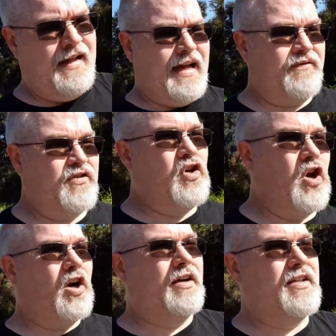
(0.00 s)
after
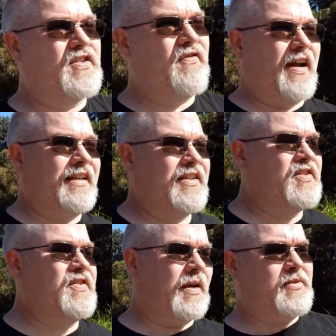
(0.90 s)
Narn is finally
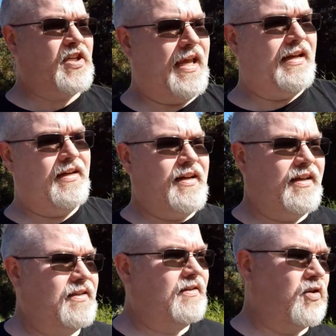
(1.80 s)
subjugated
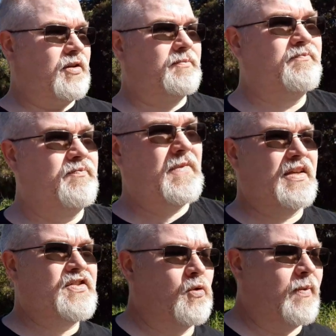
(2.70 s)
and or
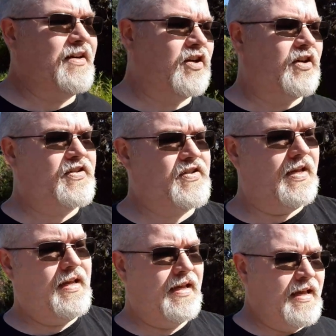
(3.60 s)
surrenders,
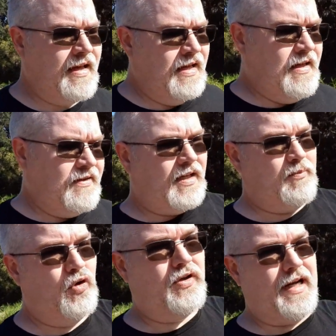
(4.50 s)
they
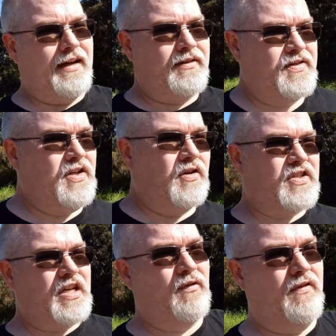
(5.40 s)
put out you know
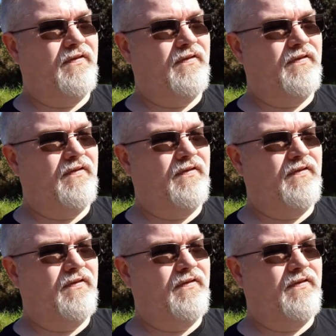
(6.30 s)
several